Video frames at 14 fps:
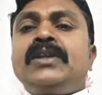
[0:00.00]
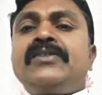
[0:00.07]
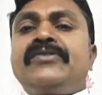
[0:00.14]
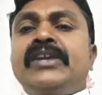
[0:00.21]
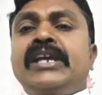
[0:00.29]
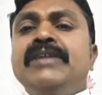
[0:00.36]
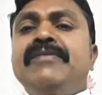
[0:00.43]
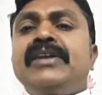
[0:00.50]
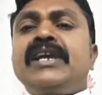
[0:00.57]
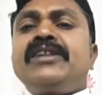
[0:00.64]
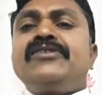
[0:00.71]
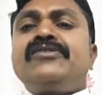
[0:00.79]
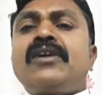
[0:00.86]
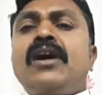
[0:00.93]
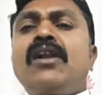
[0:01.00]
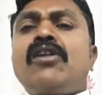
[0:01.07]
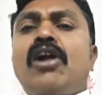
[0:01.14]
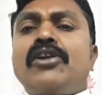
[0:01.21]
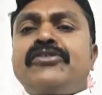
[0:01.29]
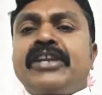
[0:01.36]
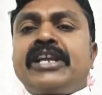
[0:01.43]
significance or
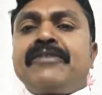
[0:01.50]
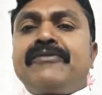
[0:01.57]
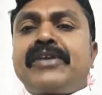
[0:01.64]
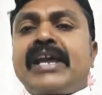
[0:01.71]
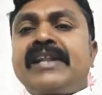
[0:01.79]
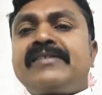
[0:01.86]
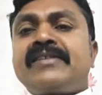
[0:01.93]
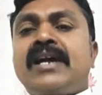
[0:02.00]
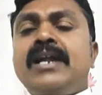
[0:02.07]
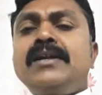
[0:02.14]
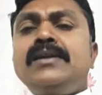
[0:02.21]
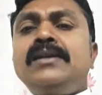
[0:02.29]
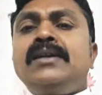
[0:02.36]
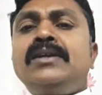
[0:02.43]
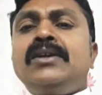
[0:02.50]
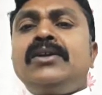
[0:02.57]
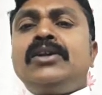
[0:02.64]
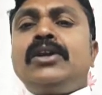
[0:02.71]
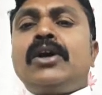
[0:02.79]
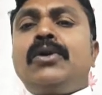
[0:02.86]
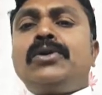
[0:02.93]
not significance, and
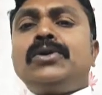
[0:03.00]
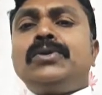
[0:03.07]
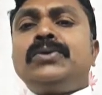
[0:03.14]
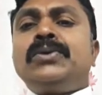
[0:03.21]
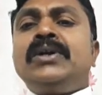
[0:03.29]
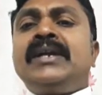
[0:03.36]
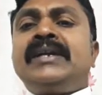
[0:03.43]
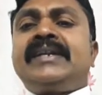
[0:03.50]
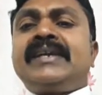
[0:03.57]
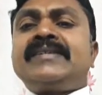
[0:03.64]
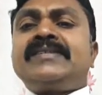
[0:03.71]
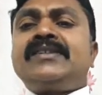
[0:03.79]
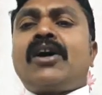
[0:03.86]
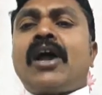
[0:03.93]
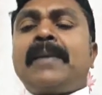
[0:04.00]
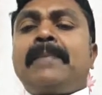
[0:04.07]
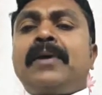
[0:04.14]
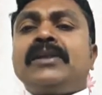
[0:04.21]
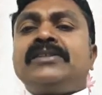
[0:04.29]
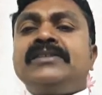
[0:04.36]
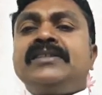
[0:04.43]
you have to test the
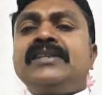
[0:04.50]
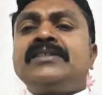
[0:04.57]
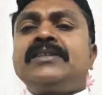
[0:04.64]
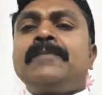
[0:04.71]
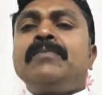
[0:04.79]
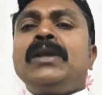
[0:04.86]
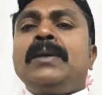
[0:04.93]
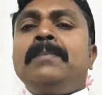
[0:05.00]
hypothesis.